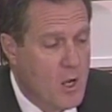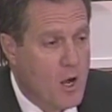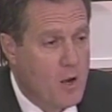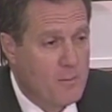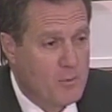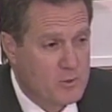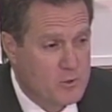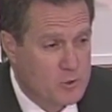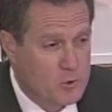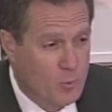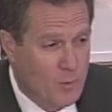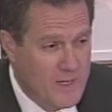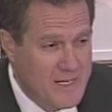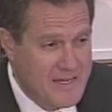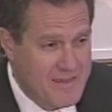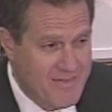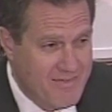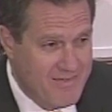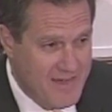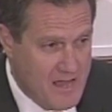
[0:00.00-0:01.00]
almost
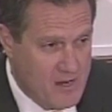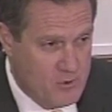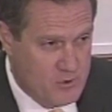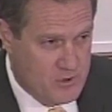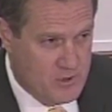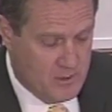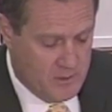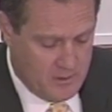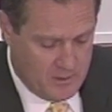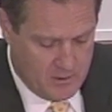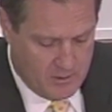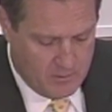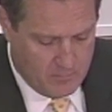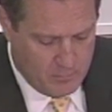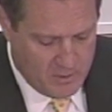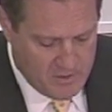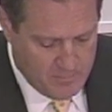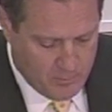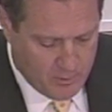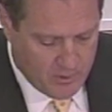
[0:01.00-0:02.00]
20,000
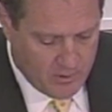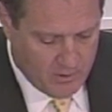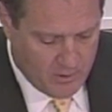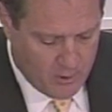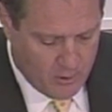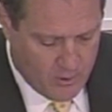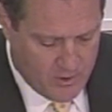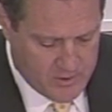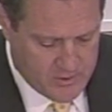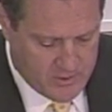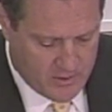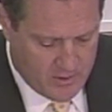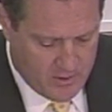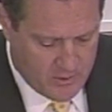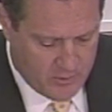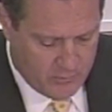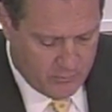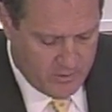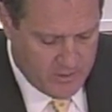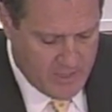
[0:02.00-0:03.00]
people across the
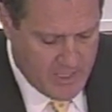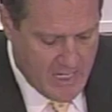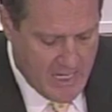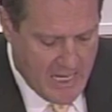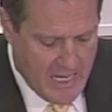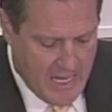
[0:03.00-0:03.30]
country,